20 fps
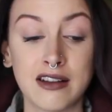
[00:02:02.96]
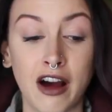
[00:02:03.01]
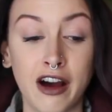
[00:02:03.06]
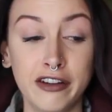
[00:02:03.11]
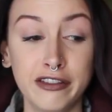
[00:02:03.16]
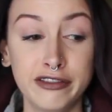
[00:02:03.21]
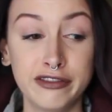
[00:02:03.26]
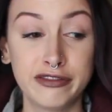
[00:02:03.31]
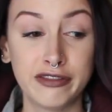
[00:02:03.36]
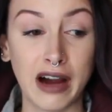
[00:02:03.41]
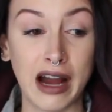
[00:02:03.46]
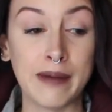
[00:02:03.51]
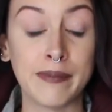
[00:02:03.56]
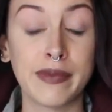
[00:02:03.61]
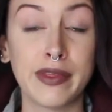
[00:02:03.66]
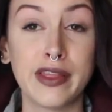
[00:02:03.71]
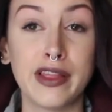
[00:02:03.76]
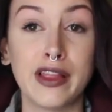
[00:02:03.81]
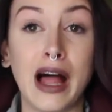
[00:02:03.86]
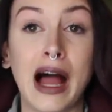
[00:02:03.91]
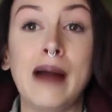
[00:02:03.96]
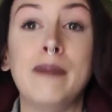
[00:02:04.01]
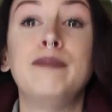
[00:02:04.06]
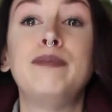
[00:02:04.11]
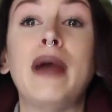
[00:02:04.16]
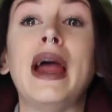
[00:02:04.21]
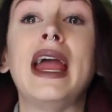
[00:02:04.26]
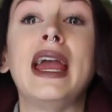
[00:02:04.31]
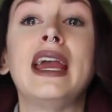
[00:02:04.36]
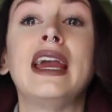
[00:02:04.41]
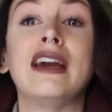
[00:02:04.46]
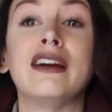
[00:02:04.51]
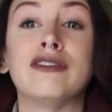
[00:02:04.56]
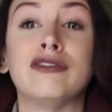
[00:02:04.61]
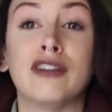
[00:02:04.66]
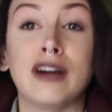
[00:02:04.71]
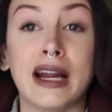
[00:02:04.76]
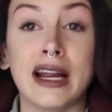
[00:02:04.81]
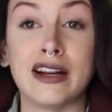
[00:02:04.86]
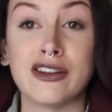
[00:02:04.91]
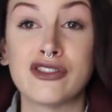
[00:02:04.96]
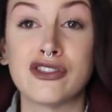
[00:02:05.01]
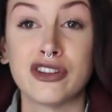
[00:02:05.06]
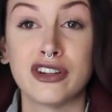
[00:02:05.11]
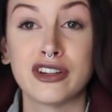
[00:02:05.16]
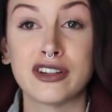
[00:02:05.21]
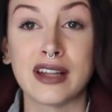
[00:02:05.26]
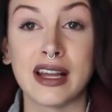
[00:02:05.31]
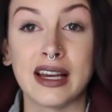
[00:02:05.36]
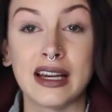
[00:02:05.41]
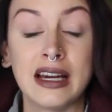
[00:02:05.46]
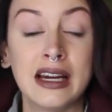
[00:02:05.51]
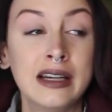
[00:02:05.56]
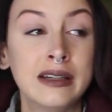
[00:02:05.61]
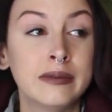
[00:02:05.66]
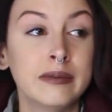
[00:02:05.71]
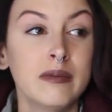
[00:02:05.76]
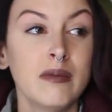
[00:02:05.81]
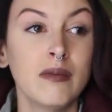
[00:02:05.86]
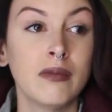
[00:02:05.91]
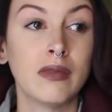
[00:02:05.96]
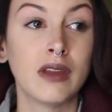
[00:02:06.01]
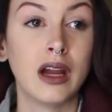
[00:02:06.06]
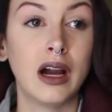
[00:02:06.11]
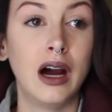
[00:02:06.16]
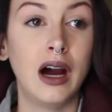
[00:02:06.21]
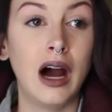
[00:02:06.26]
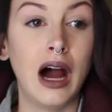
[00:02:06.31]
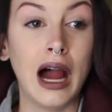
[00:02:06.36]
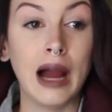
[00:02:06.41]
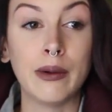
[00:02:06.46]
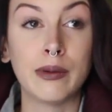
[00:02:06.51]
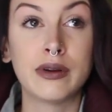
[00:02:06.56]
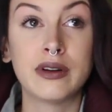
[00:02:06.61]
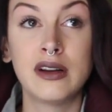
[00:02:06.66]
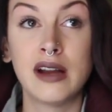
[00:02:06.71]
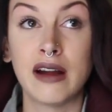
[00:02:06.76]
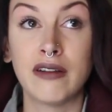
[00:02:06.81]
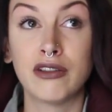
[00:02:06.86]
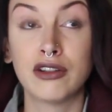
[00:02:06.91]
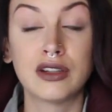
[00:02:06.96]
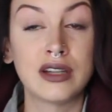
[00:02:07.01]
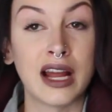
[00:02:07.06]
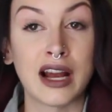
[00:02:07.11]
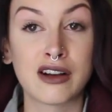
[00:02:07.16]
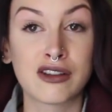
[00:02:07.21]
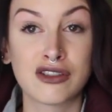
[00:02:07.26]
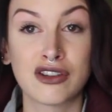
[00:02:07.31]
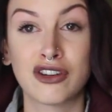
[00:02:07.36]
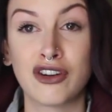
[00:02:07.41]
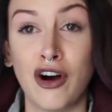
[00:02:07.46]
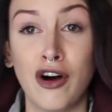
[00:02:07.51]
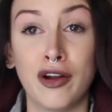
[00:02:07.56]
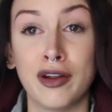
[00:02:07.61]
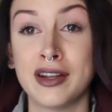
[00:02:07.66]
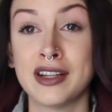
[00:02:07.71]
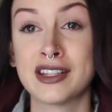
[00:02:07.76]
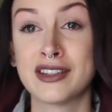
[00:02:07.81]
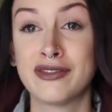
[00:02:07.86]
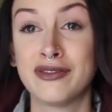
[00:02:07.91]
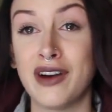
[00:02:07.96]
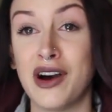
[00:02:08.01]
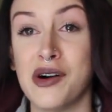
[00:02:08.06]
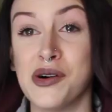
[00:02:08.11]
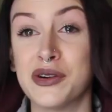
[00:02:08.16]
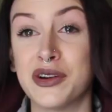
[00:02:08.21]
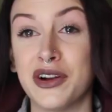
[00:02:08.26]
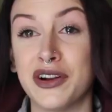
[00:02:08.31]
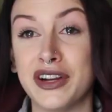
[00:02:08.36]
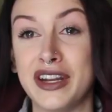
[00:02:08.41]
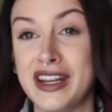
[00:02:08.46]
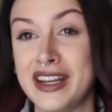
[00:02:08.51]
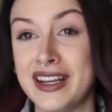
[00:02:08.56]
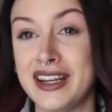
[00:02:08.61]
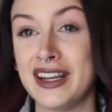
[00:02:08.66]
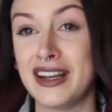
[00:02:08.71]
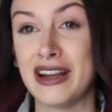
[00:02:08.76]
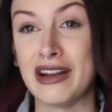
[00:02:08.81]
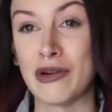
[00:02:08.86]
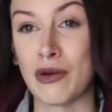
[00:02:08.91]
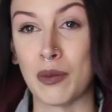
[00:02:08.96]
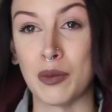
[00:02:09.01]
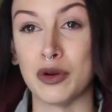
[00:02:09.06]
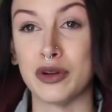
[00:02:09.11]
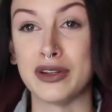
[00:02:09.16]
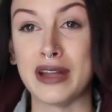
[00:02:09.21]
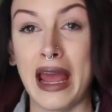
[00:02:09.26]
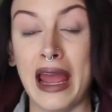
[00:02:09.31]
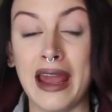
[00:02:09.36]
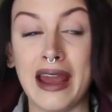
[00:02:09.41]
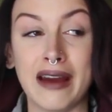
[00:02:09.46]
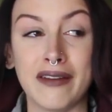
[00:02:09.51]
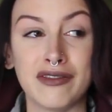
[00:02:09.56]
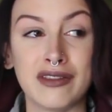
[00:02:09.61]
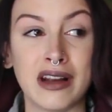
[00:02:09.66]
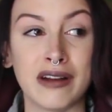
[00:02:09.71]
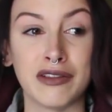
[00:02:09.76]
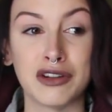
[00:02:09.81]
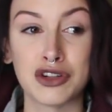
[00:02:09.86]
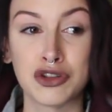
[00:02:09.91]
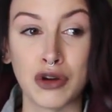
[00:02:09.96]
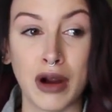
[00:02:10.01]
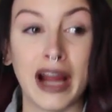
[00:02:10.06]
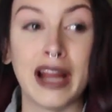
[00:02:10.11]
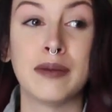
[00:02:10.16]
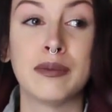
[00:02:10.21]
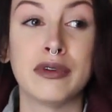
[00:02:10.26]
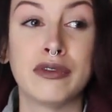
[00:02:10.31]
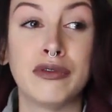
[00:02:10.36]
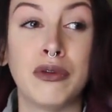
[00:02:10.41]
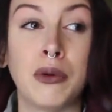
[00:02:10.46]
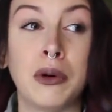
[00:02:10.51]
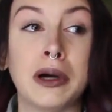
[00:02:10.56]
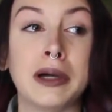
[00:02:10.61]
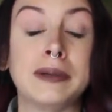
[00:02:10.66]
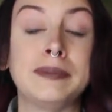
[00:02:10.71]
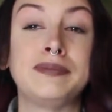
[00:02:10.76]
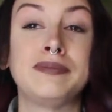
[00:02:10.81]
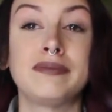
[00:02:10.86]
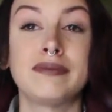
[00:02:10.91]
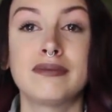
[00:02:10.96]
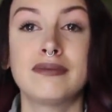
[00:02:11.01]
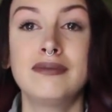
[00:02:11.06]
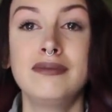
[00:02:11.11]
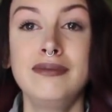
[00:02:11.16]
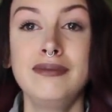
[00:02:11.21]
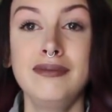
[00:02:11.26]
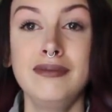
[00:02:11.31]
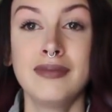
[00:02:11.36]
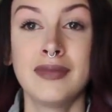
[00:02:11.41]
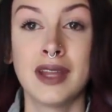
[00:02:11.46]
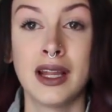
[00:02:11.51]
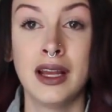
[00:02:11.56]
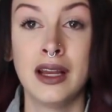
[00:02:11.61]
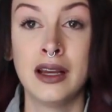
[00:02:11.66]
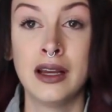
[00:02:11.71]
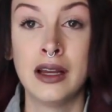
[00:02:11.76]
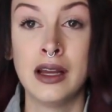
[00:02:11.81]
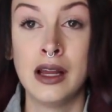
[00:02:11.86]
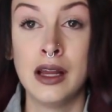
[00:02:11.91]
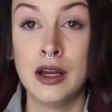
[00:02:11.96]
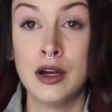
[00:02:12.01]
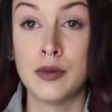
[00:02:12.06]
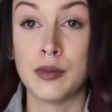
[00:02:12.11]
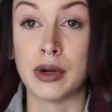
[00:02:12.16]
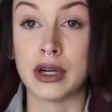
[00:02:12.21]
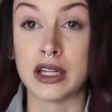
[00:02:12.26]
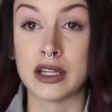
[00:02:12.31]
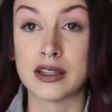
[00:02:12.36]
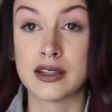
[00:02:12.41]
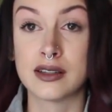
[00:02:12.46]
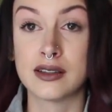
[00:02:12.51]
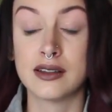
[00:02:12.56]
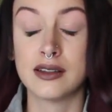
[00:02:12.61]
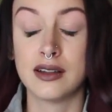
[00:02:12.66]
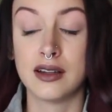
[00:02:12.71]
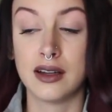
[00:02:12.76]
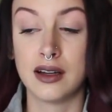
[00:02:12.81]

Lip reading: not, I'm begging for answers. Like, I would never text or call his phone on any normal day. I've never tried before. But it's,